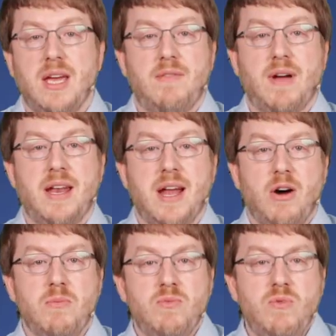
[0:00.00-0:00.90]
If I
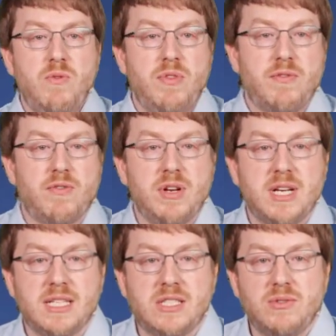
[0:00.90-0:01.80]
now move the
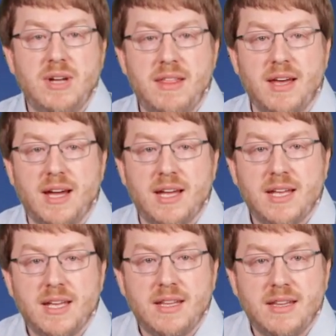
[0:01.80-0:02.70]
front ends together,
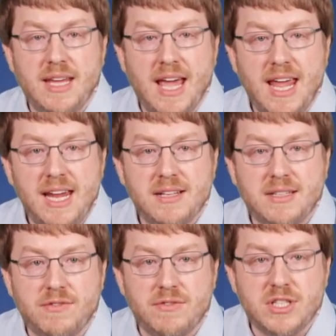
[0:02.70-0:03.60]
the angle
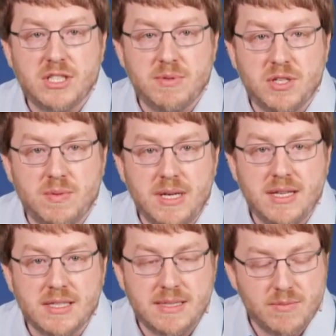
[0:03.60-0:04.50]
difference
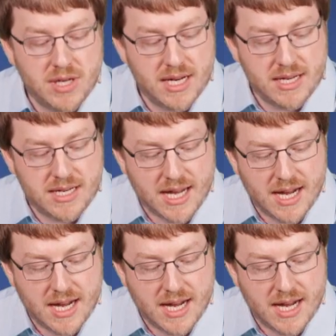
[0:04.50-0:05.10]
between the simulated